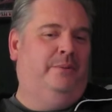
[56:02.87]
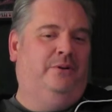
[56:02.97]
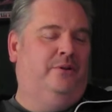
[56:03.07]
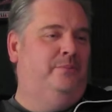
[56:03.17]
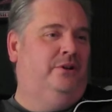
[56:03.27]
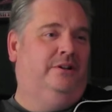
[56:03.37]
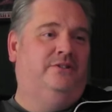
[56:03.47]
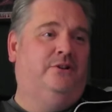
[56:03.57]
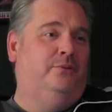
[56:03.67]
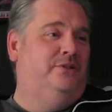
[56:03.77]
about Grim Dark,
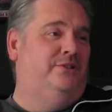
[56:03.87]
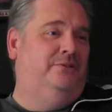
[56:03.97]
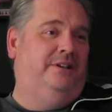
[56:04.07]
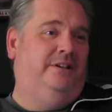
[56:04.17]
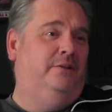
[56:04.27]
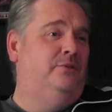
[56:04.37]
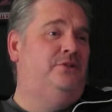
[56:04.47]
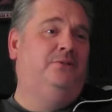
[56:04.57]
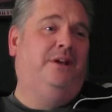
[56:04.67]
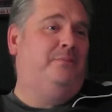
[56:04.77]
it's always too late. It was
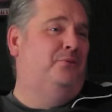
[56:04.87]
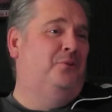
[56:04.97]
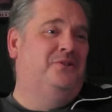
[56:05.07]
too late before